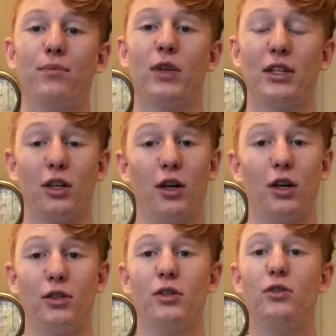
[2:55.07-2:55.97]
It's
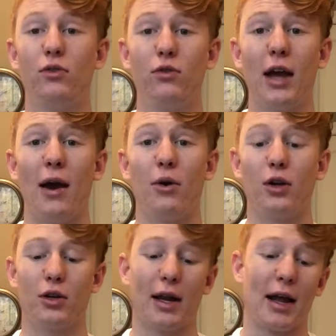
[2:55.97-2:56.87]
a
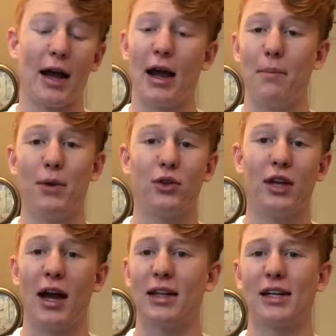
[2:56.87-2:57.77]
tower, and I had built
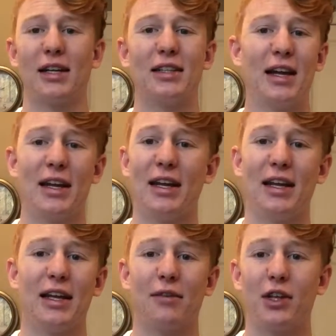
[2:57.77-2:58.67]
that. It's got a
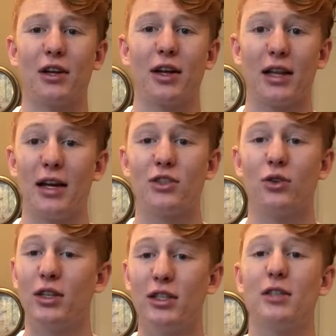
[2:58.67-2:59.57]
1080 and everything like that. So
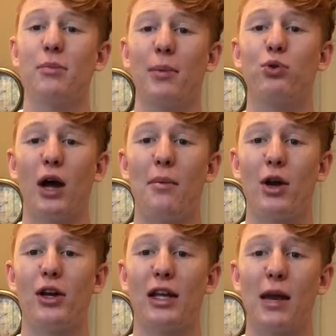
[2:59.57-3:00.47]
this isn't my
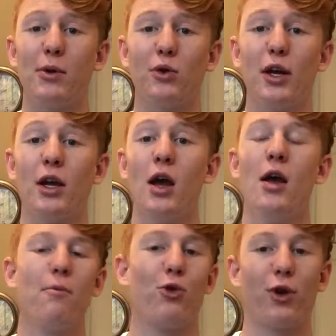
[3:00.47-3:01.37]
primary gaming rig, but